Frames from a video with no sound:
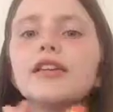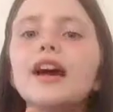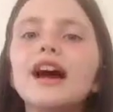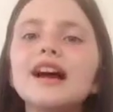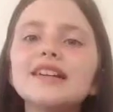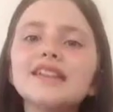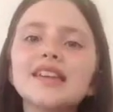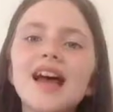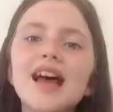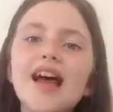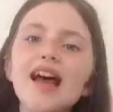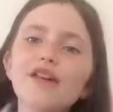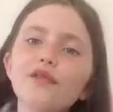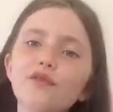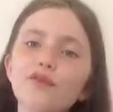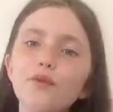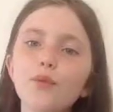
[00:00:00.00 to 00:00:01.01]
guys,
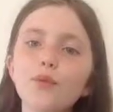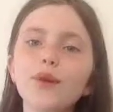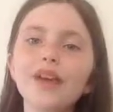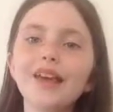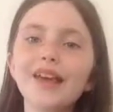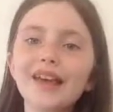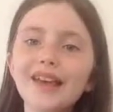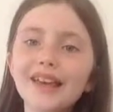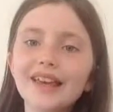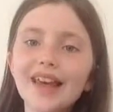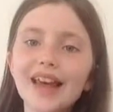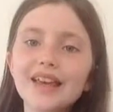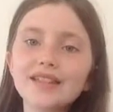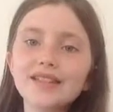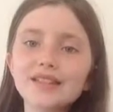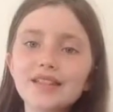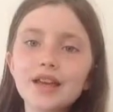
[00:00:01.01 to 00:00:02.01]
if we
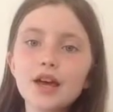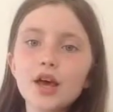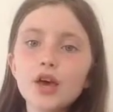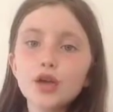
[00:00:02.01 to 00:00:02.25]
get